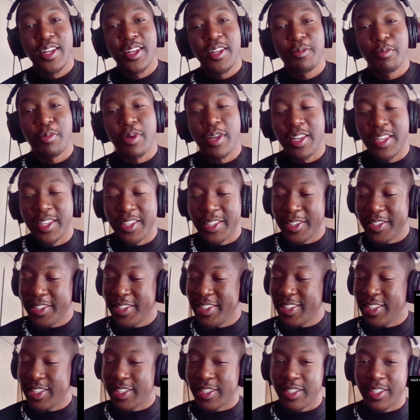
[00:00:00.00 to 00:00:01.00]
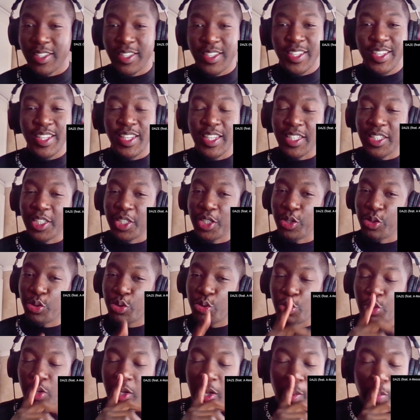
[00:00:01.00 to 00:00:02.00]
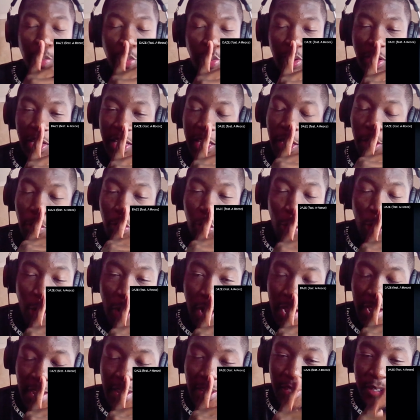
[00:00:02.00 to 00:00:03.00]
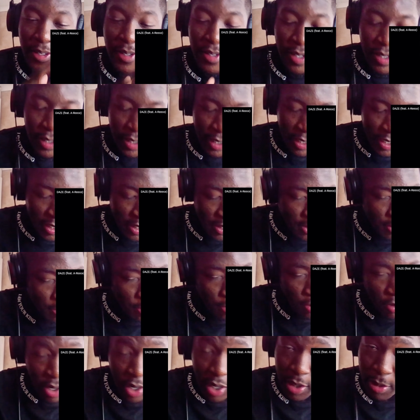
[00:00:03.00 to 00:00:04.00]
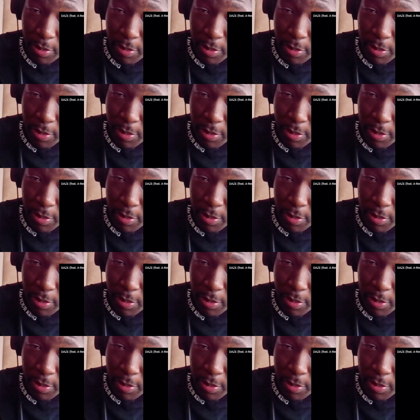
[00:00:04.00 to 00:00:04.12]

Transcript: But he, he choose to keep keep quiet and get the money,